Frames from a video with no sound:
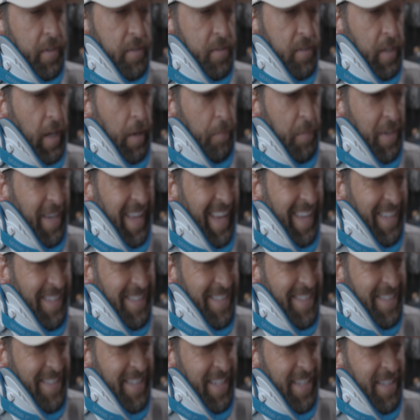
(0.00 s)
assignment
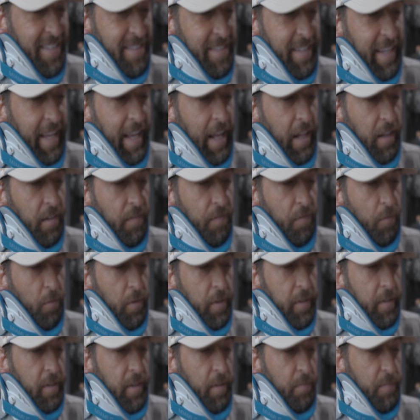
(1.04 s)
entity is a
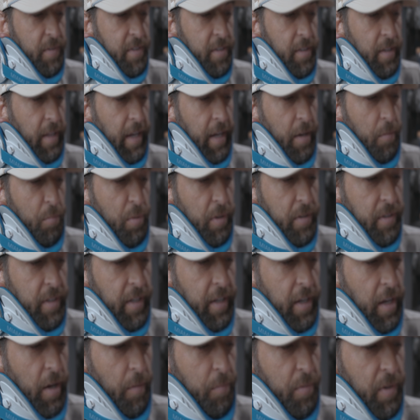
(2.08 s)
California limited liability
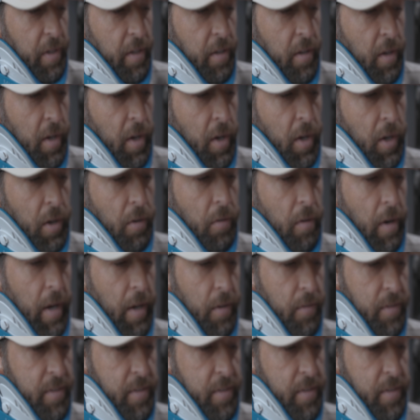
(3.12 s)
company, Kryo